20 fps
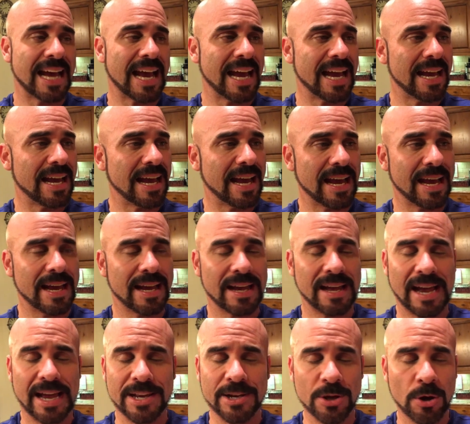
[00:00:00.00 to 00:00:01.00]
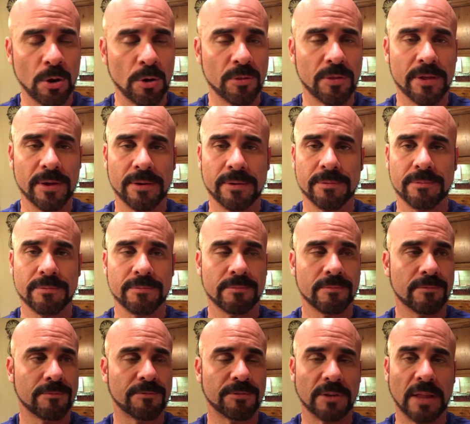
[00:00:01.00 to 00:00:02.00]
I, I, I know the
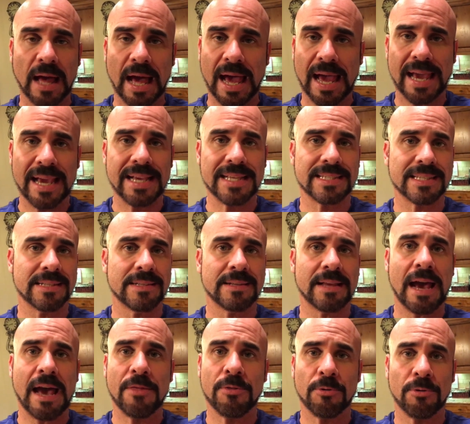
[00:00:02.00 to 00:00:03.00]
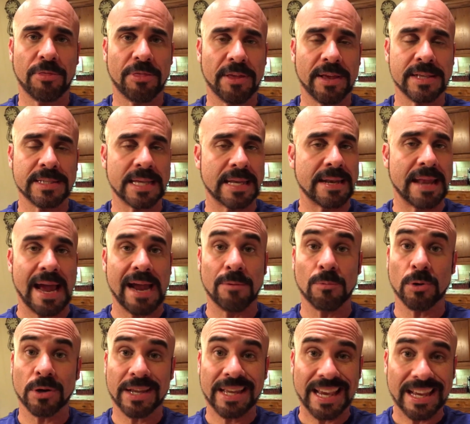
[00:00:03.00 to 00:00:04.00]
flies and other things at night
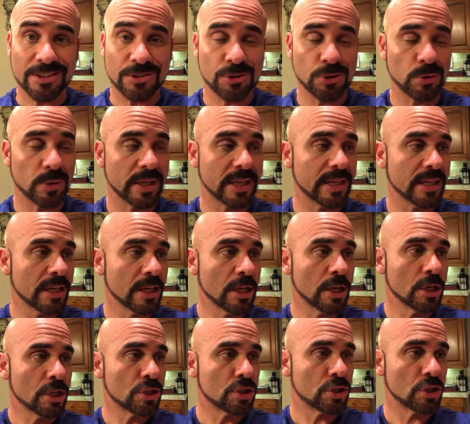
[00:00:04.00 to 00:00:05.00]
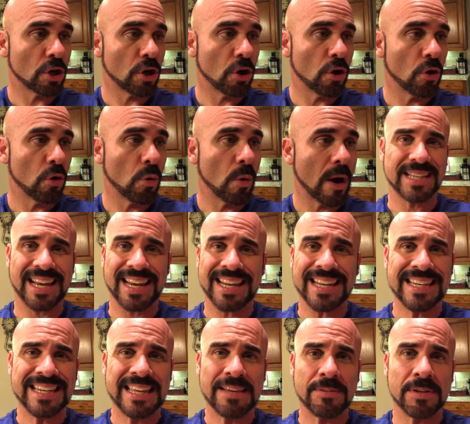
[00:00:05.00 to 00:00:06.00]
will get to it, so I
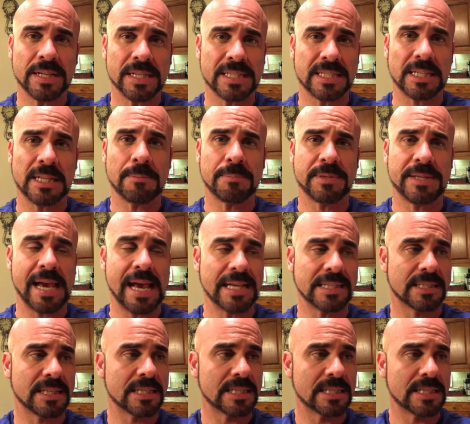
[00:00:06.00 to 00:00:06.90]
didn't give it a slip test.